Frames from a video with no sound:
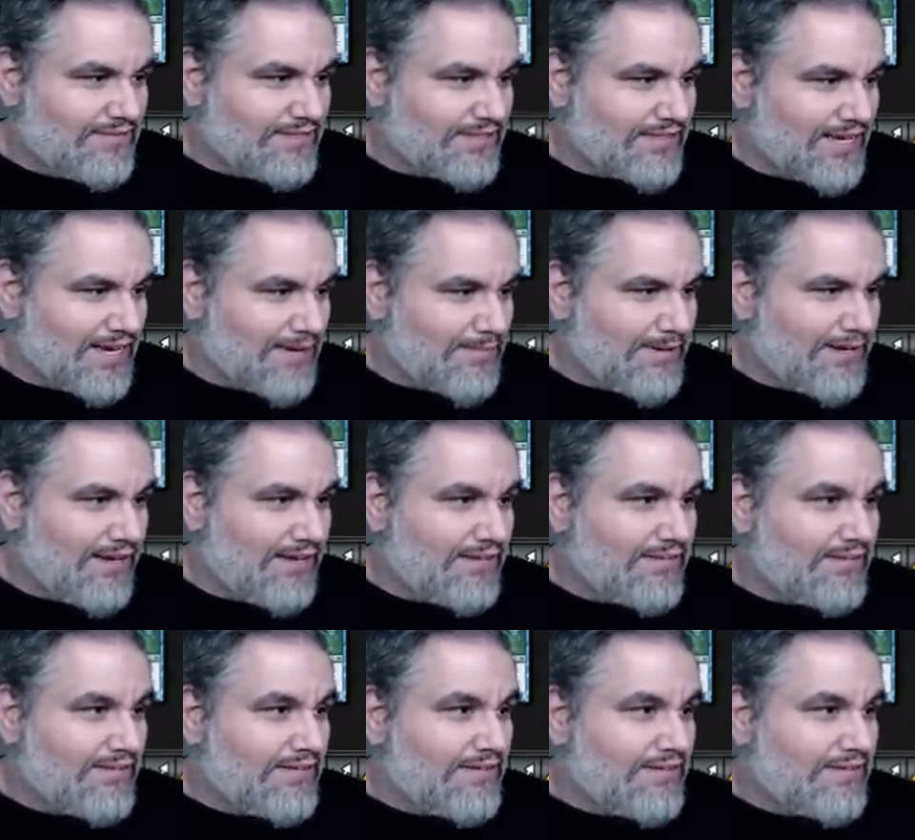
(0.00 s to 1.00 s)
This guy coming down?
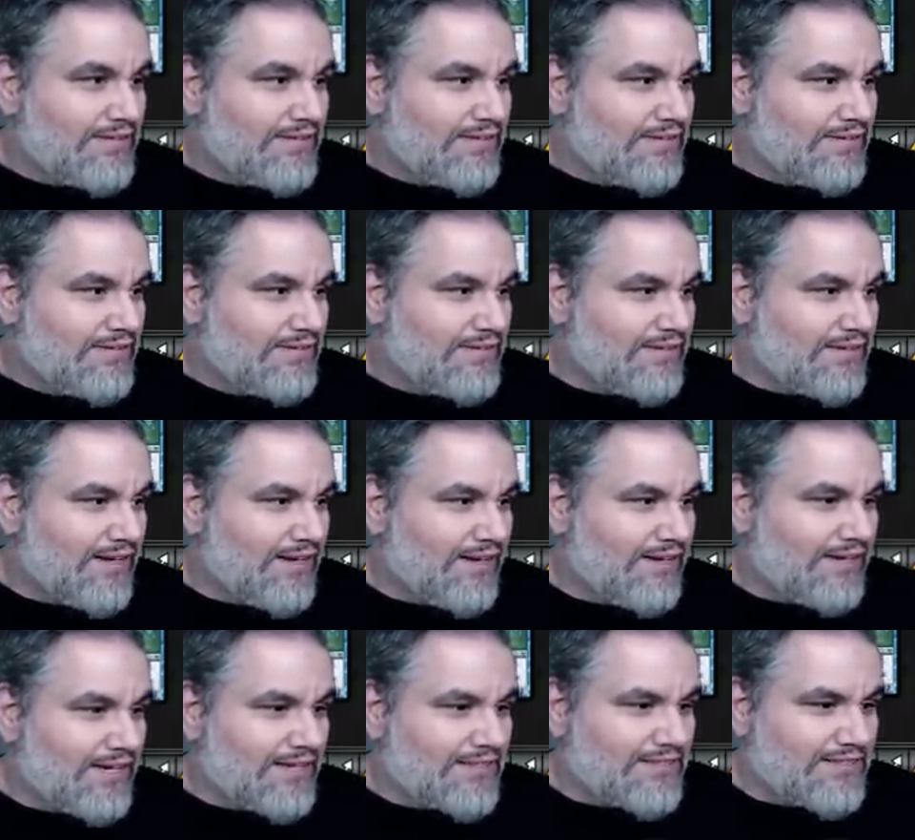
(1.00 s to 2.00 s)

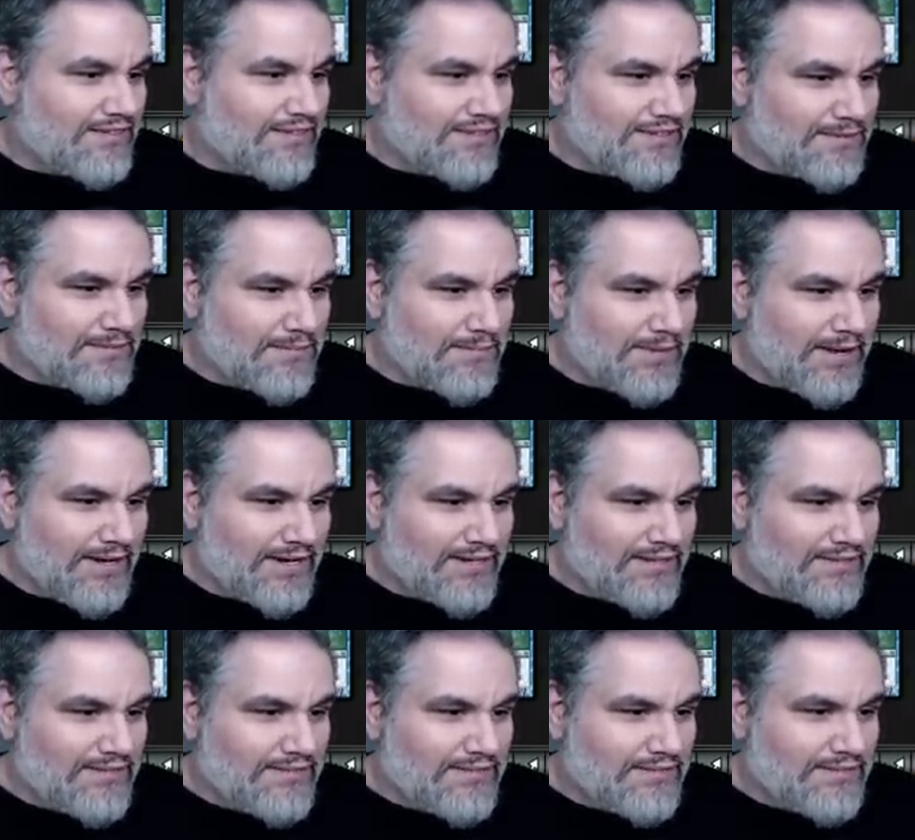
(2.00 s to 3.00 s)
No, next turn. He'll be
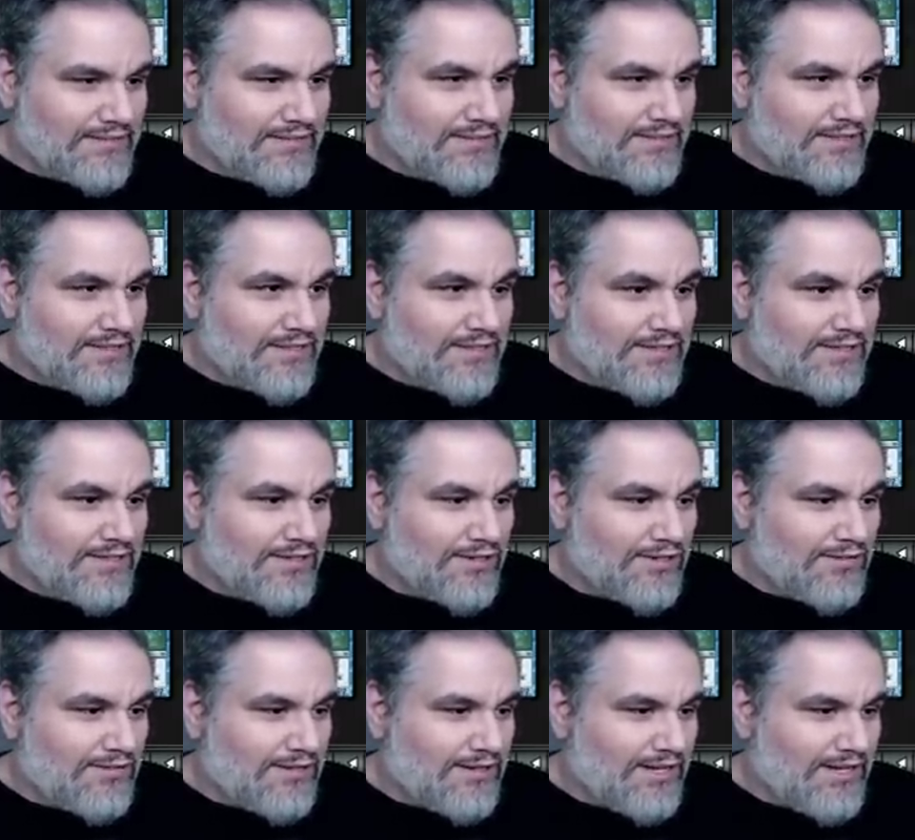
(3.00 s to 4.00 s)
back.
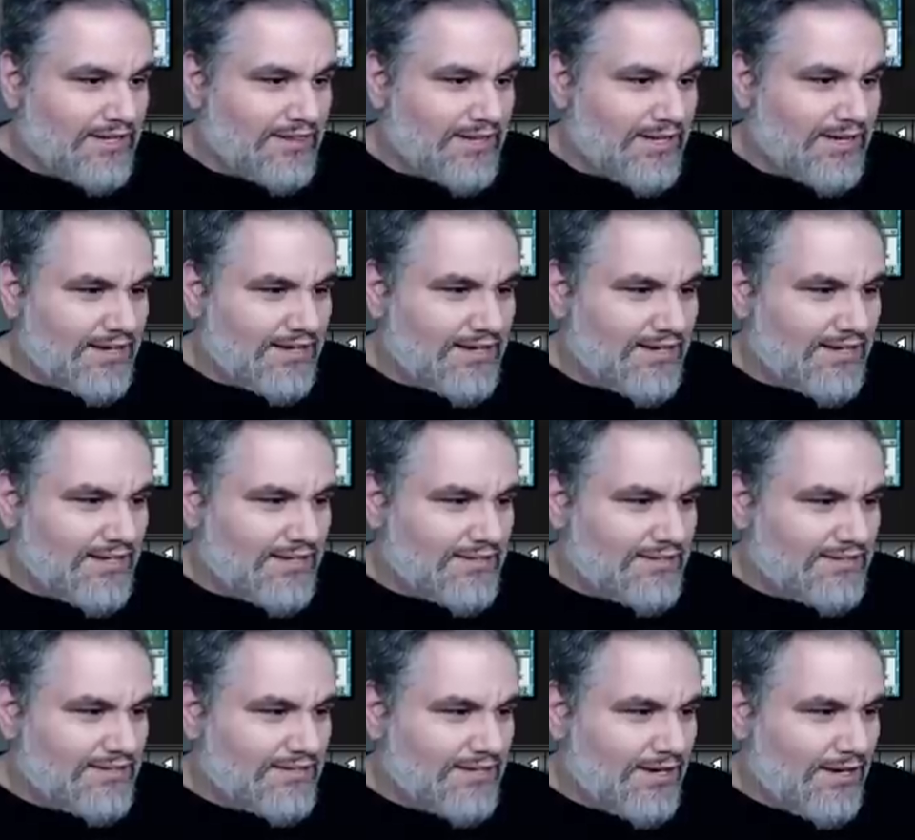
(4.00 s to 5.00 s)
Oh, I like that guy.
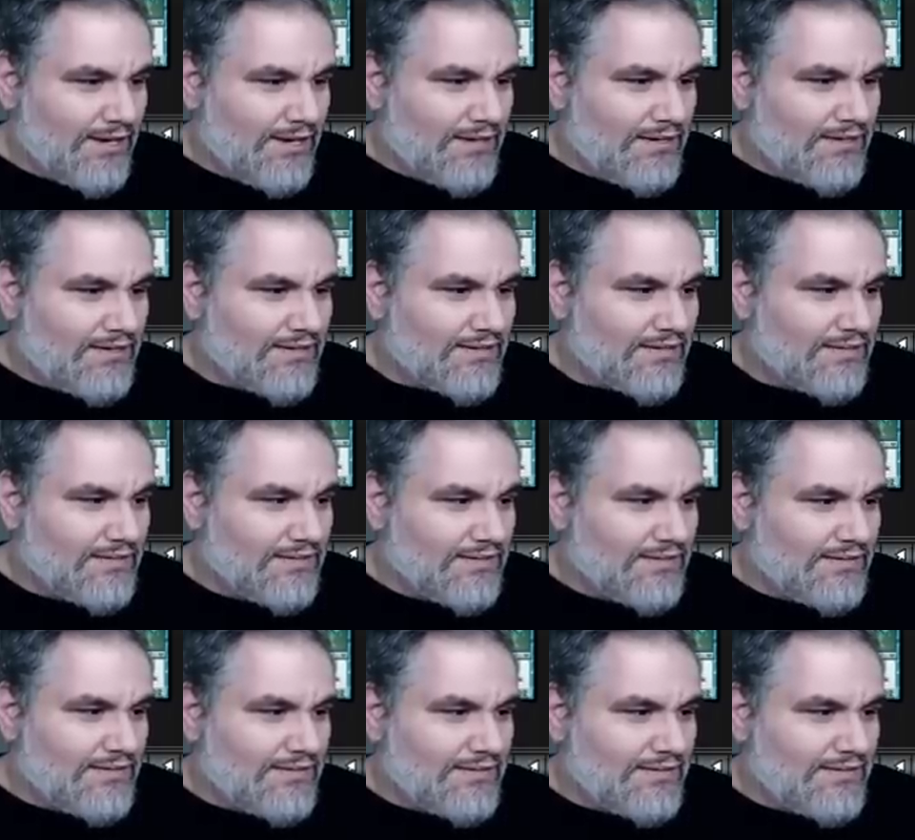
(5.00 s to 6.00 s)

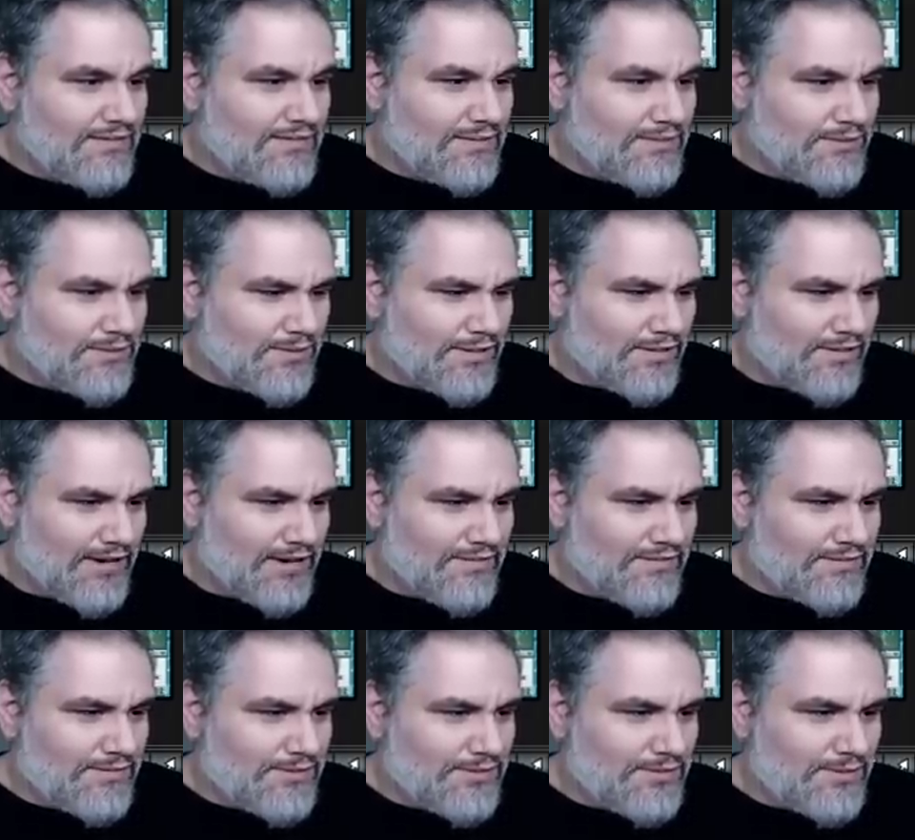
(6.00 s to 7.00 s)
Oh, do we just want
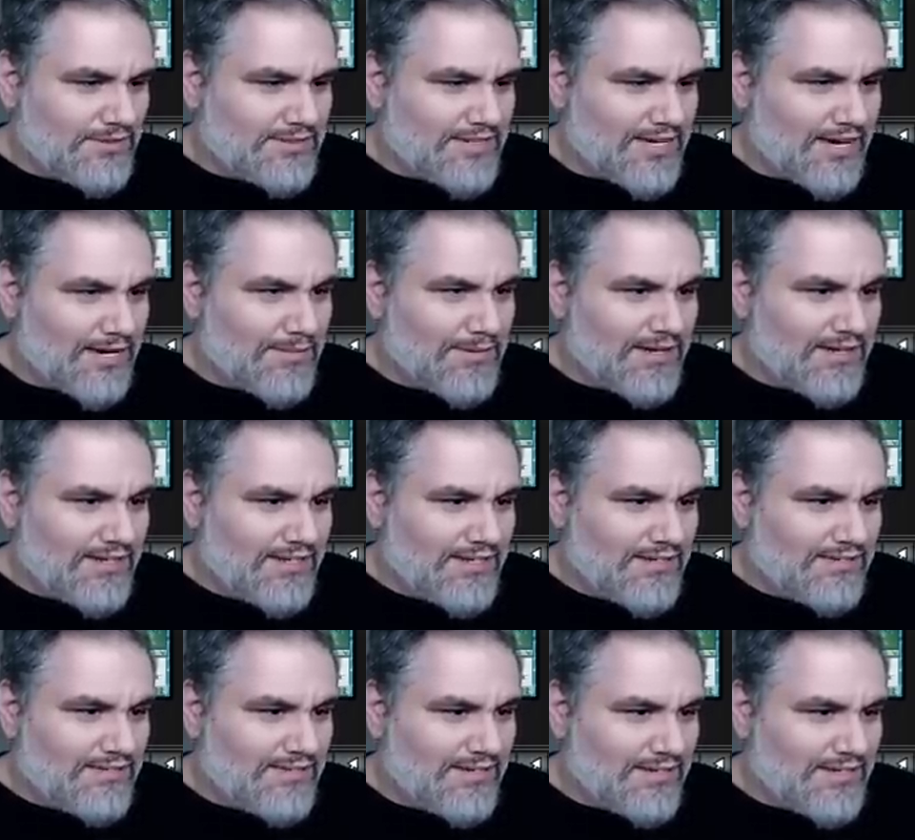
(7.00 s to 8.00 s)
grave? Do we just want Scarab God
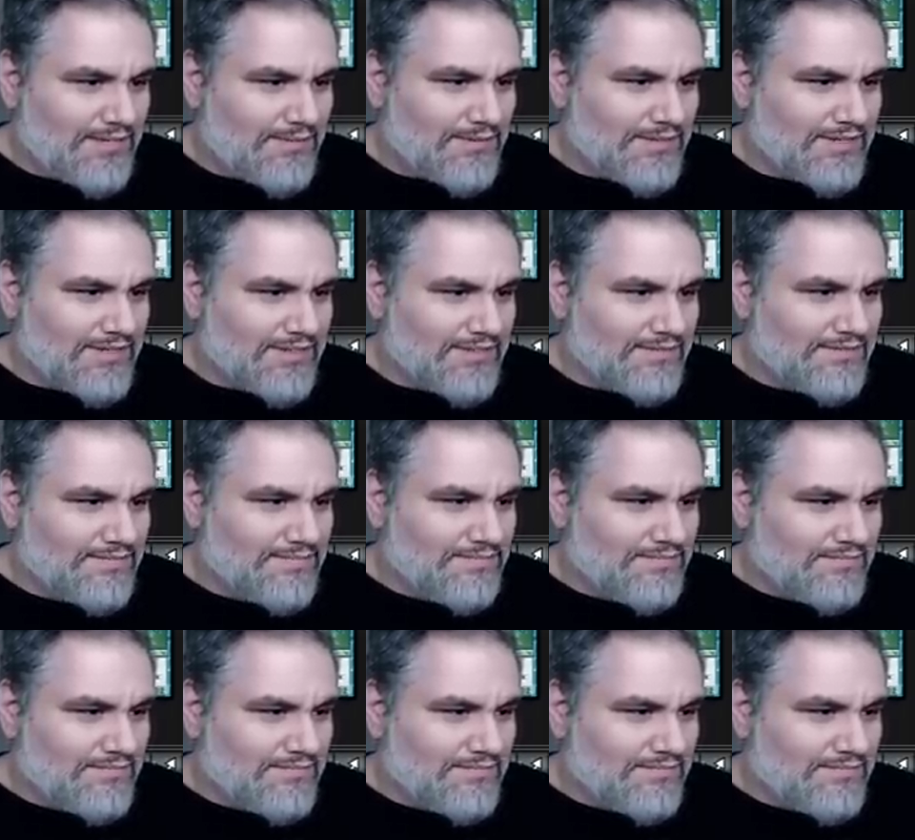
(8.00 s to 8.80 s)
here? I think we do.